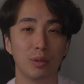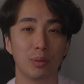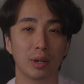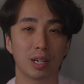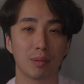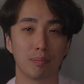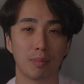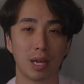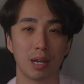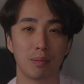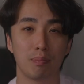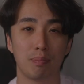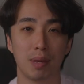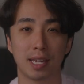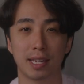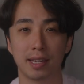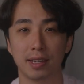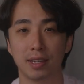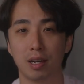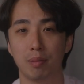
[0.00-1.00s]
recommend
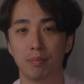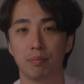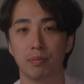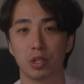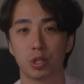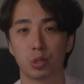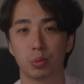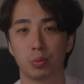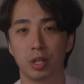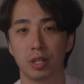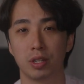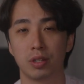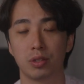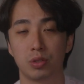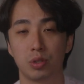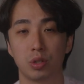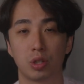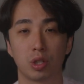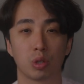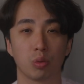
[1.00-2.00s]
picking up this one
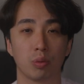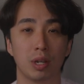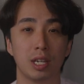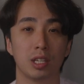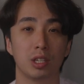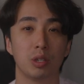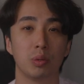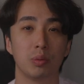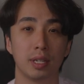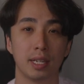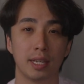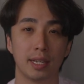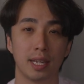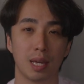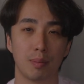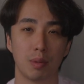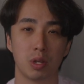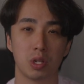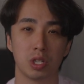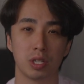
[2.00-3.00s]
to create unique
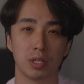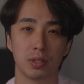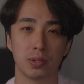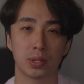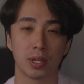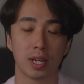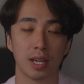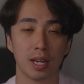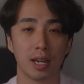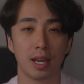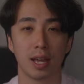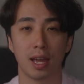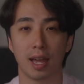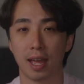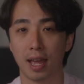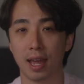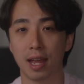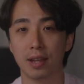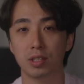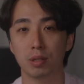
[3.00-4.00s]
images
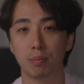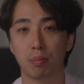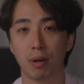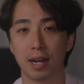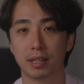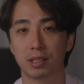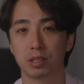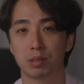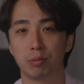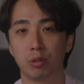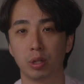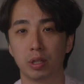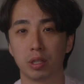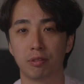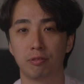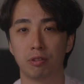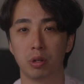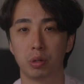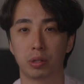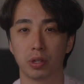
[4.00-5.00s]
and to practice pulling
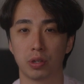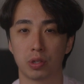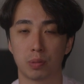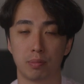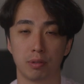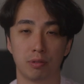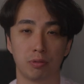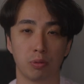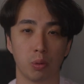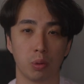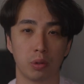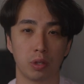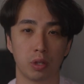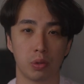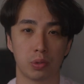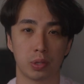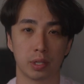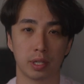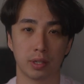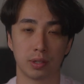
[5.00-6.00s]
focus before
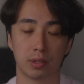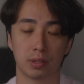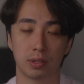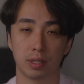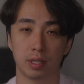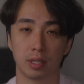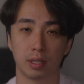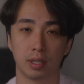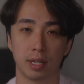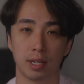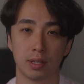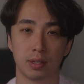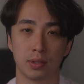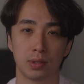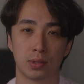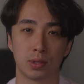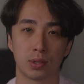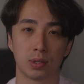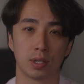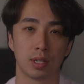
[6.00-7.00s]
using a cine
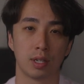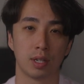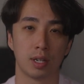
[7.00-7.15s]
lens.